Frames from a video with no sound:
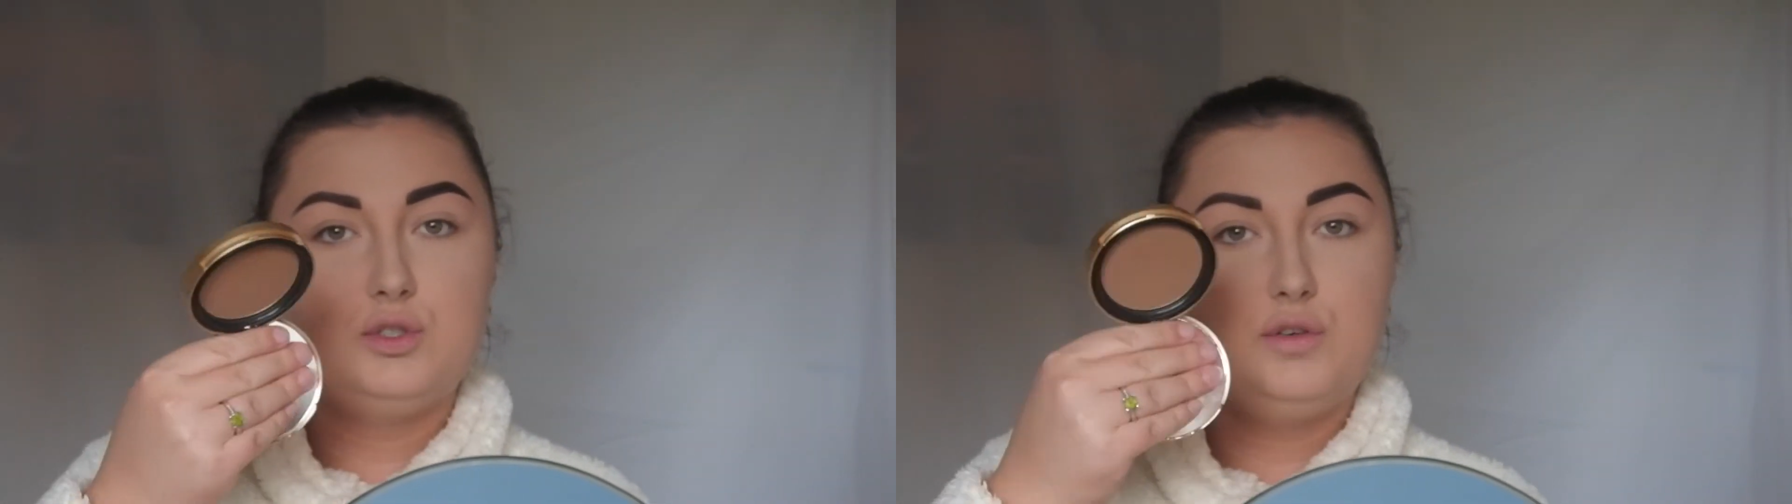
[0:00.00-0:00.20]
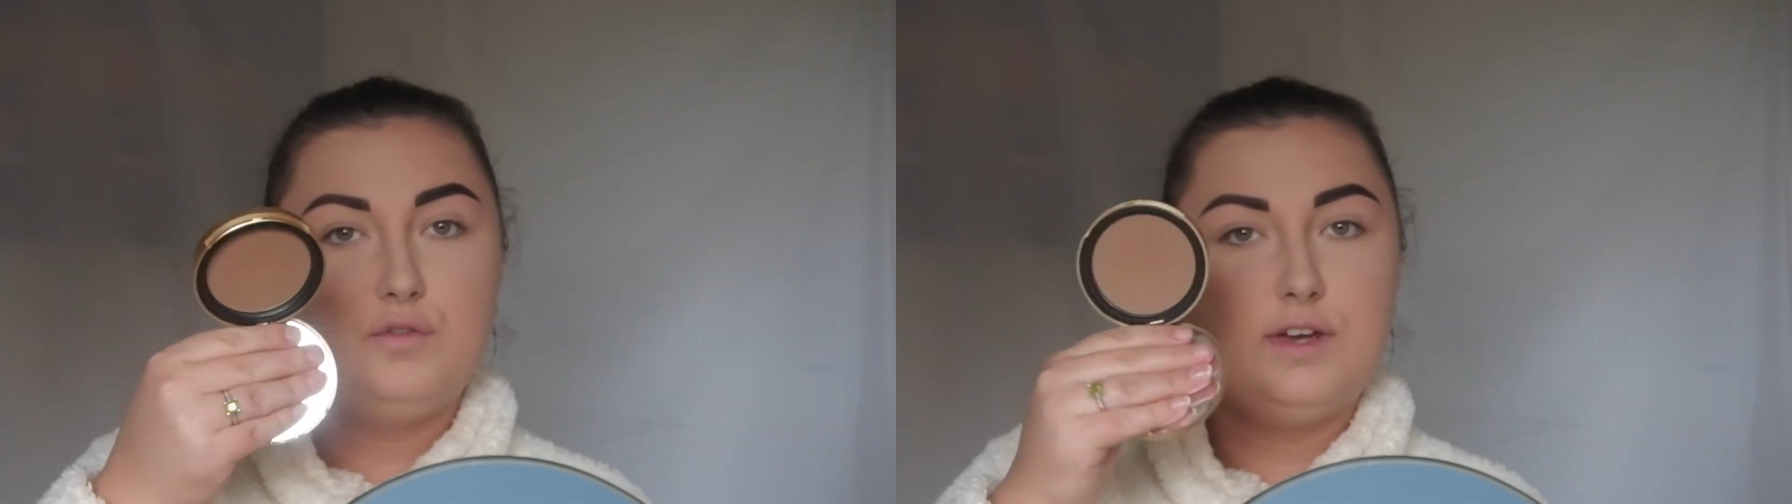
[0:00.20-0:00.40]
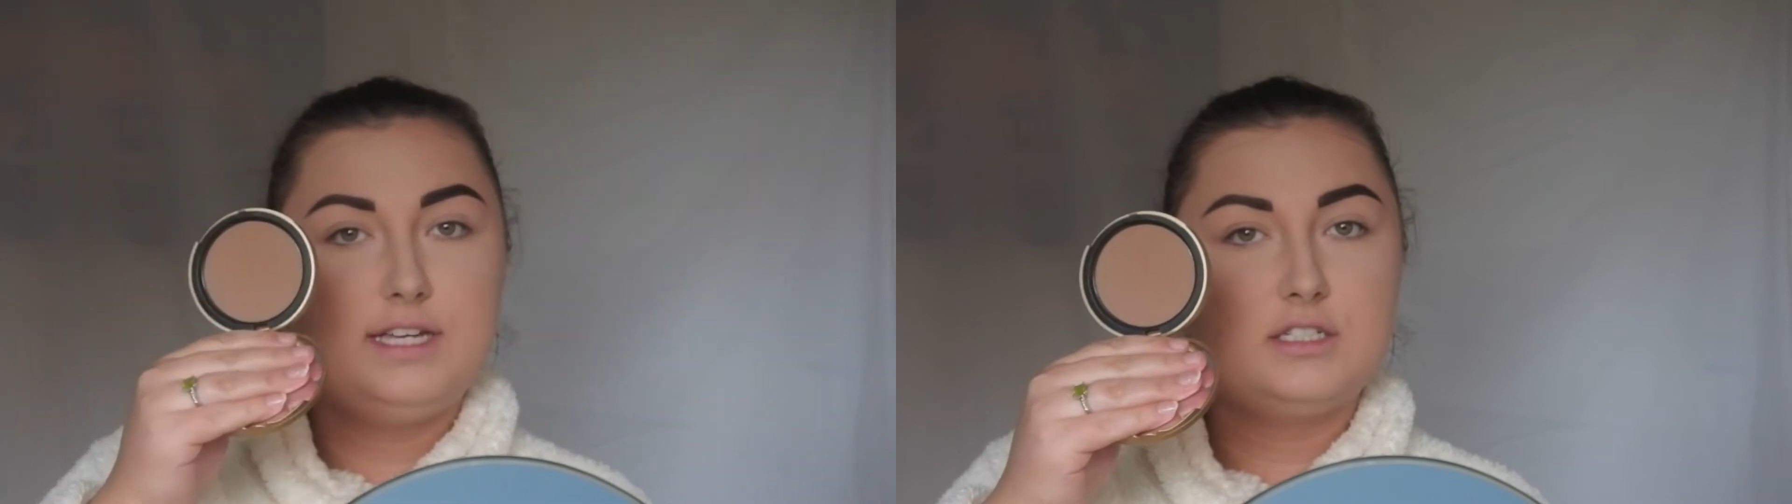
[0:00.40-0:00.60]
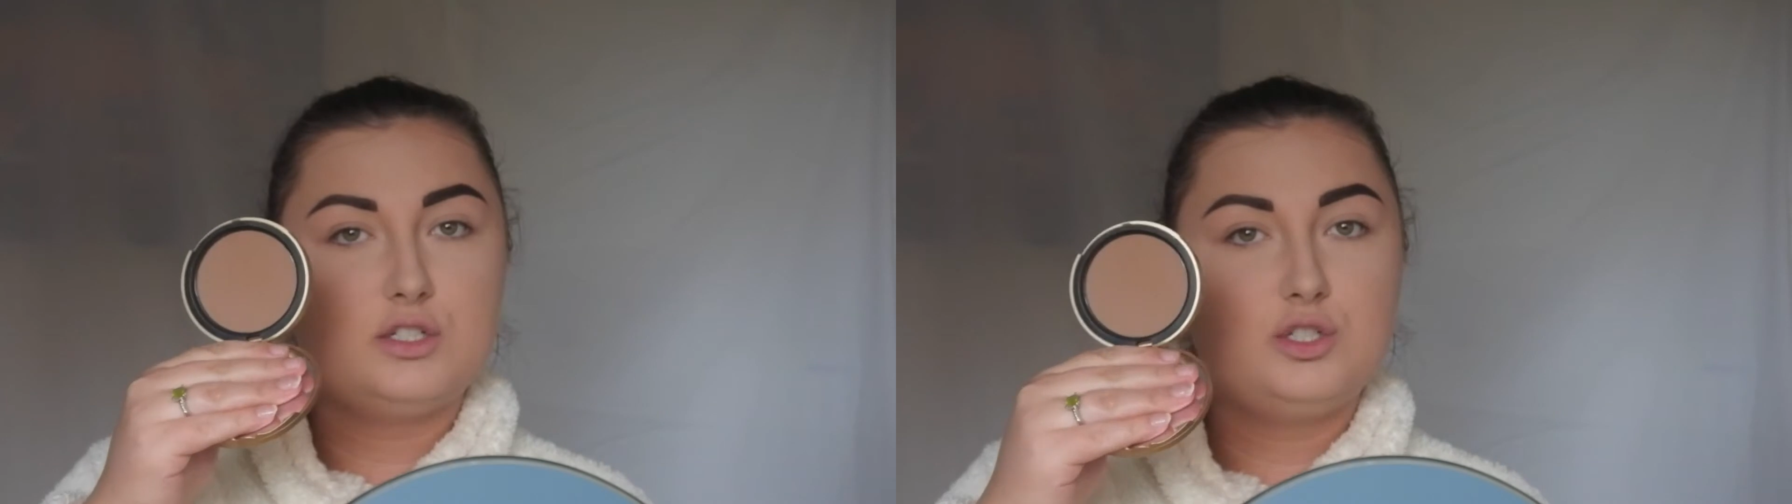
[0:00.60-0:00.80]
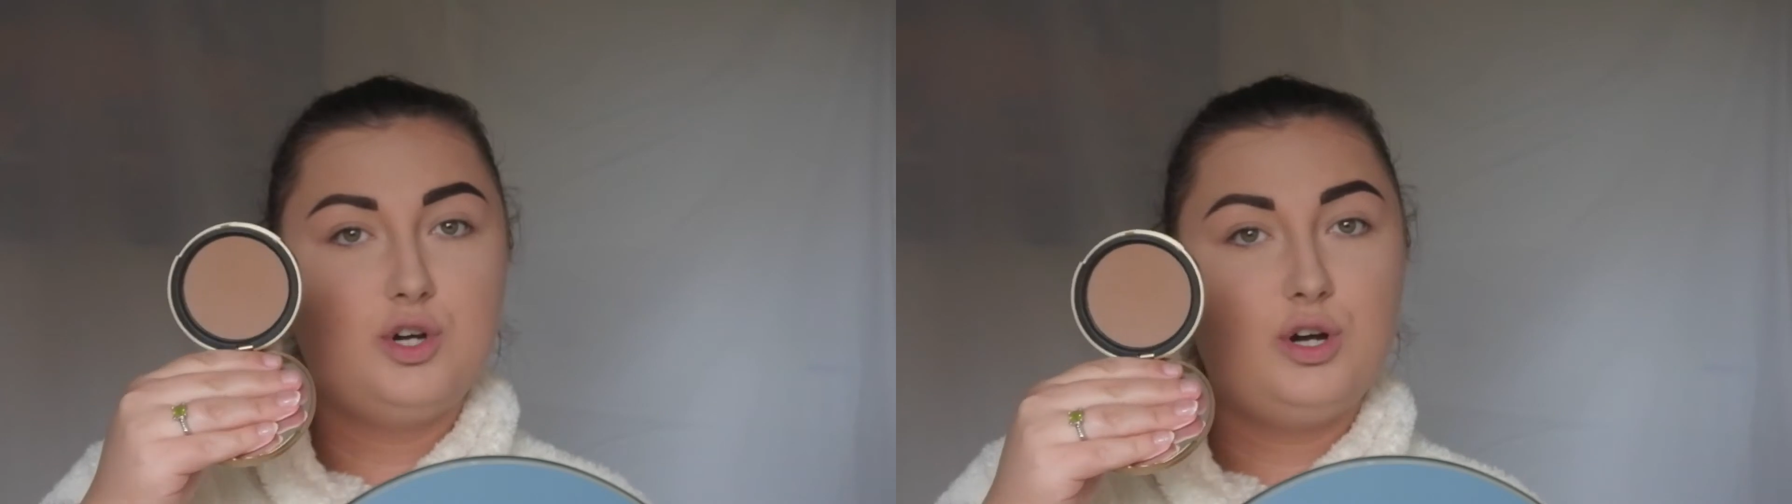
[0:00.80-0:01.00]
Too
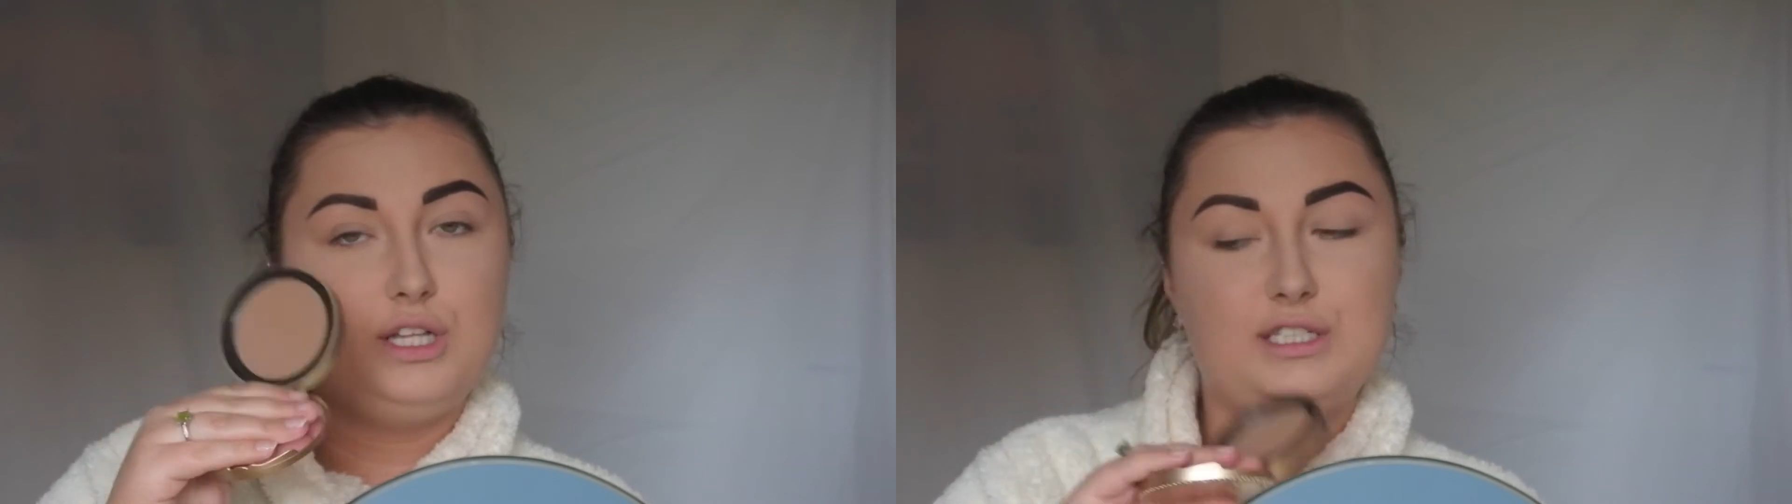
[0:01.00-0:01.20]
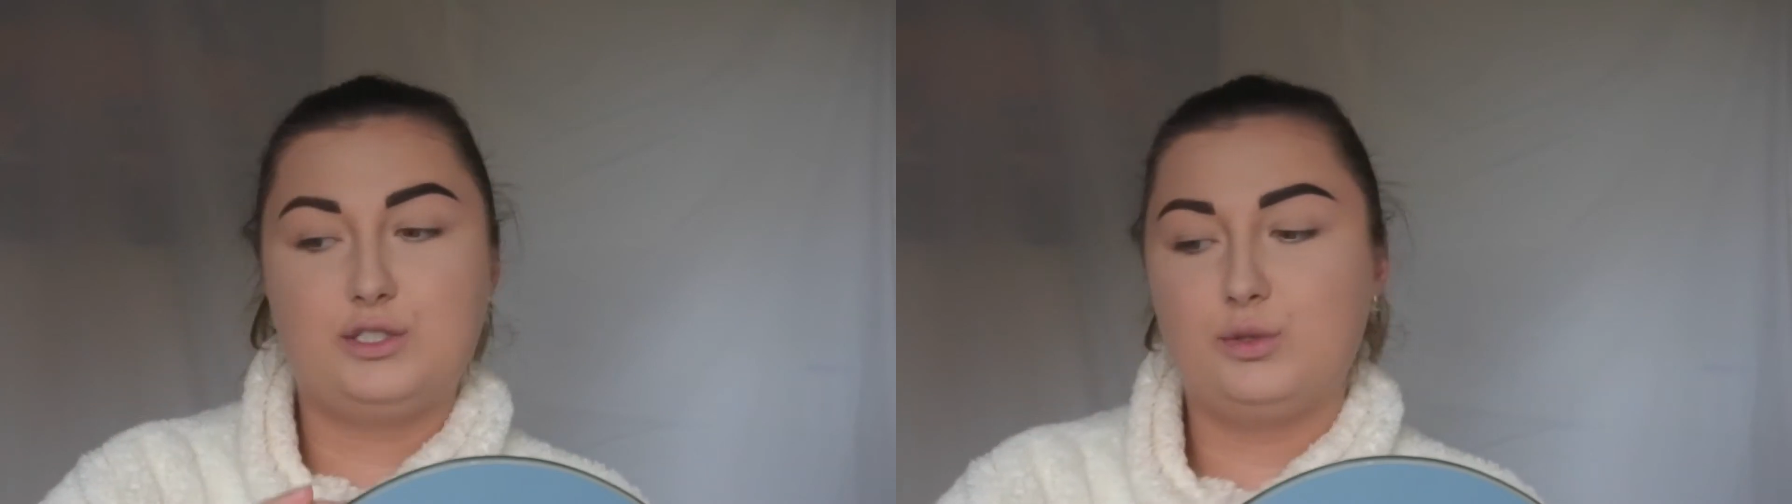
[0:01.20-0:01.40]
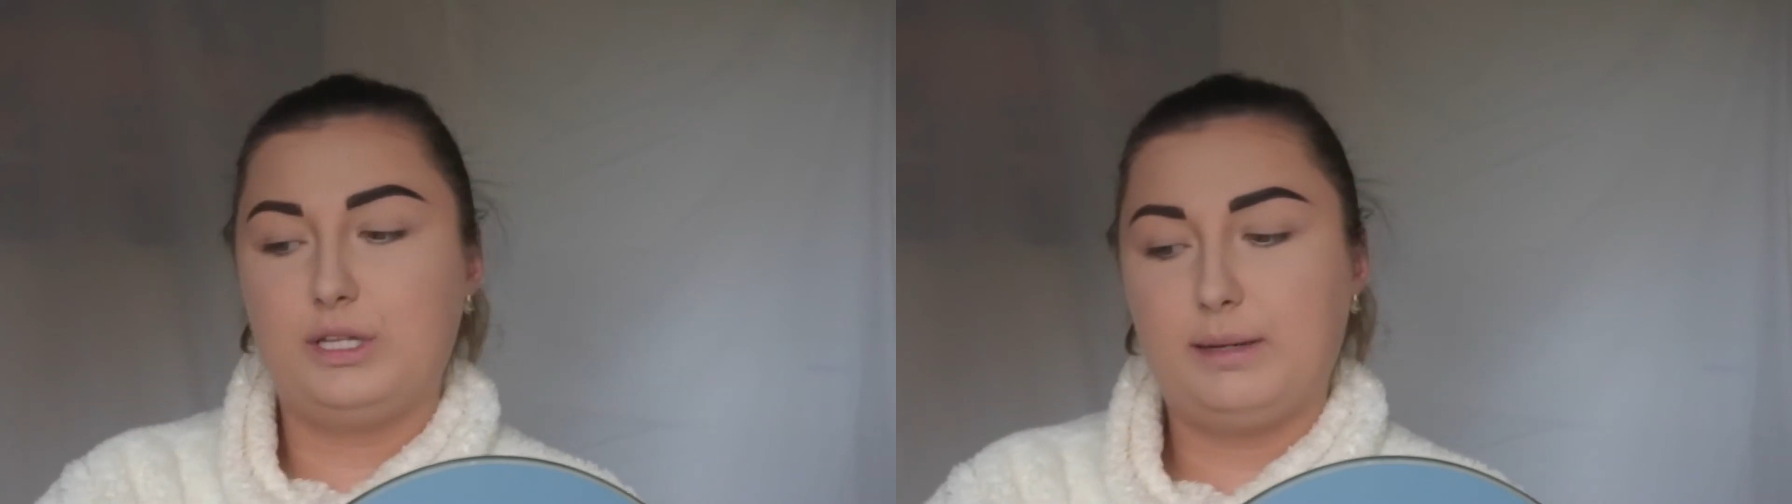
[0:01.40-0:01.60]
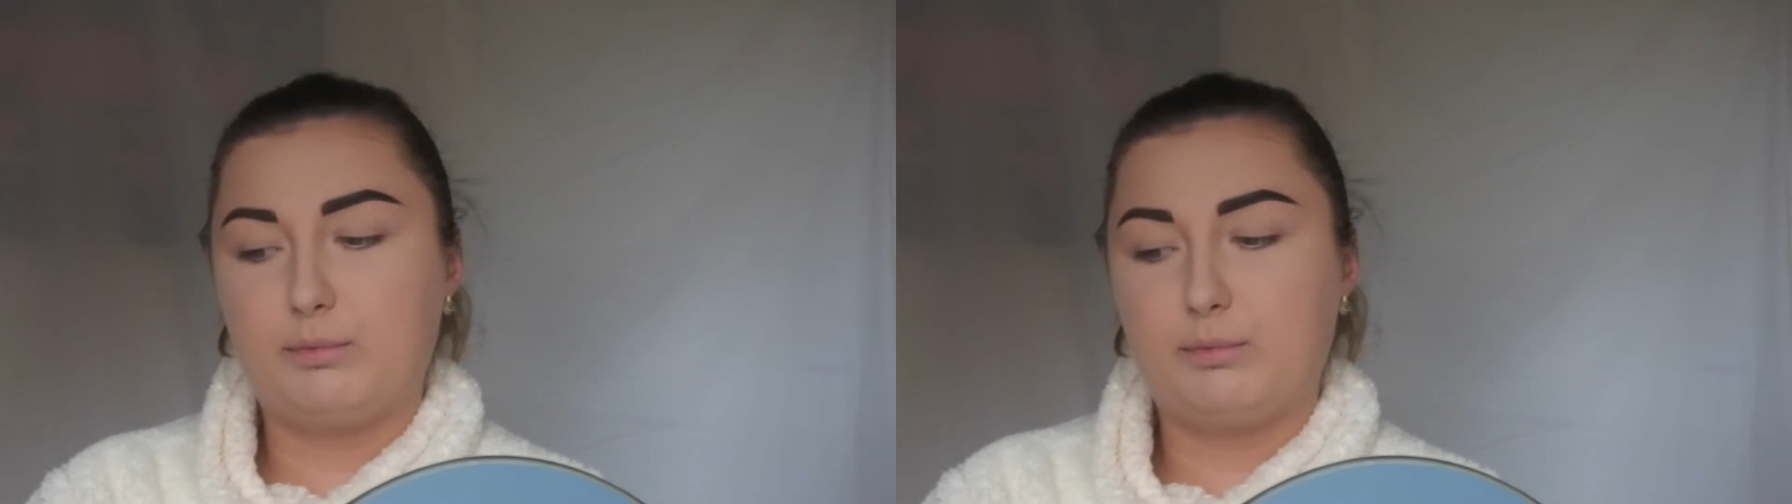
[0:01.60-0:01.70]
Faced Chocolate Soleil